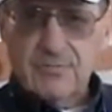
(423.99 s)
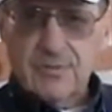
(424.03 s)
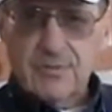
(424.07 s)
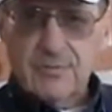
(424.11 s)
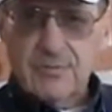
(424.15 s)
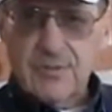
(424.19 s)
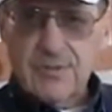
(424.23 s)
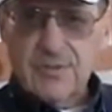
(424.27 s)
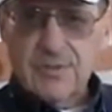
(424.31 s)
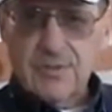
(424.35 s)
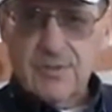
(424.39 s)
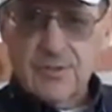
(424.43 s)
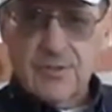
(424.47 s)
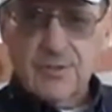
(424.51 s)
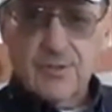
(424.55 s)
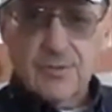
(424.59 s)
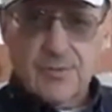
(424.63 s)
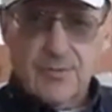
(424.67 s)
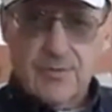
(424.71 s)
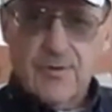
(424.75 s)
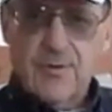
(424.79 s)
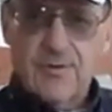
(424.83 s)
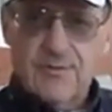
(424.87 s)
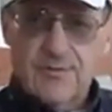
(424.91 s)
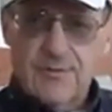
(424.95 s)
for research because
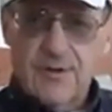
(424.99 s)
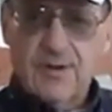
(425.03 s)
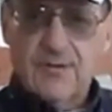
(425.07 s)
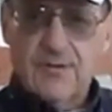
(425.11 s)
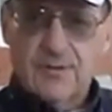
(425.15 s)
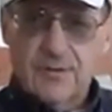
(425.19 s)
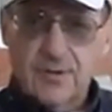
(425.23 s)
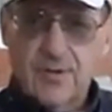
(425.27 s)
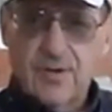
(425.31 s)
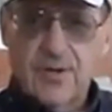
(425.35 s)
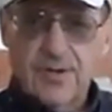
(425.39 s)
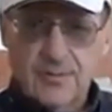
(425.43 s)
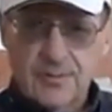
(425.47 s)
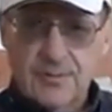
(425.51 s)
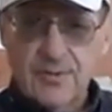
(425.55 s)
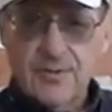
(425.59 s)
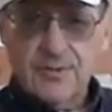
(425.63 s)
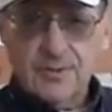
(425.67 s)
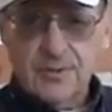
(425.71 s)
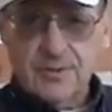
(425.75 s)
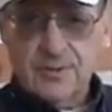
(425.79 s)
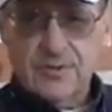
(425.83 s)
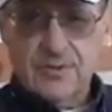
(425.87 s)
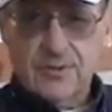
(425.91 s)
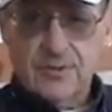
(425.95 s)
we already found the cause,
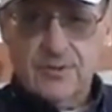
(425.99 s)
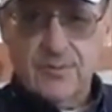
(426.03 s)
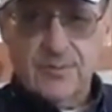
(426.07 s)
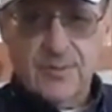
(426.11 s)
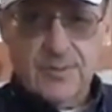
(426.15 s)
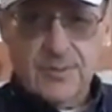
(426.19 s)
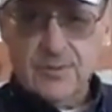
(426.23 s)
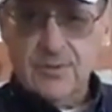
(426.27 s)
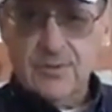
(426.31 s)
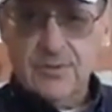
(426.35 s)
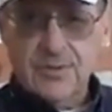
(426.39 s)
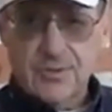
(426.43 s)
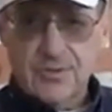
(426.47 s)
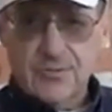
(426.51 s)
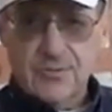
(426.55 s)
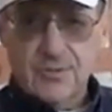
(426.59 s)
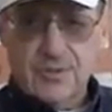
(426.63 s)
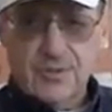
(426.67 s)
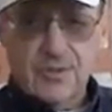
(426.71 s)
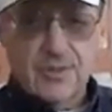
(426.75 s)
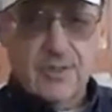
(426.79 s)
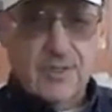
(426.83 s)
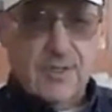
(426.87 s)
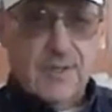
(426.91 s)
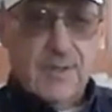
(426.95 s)
prevention, and cure of muscular dystrophy.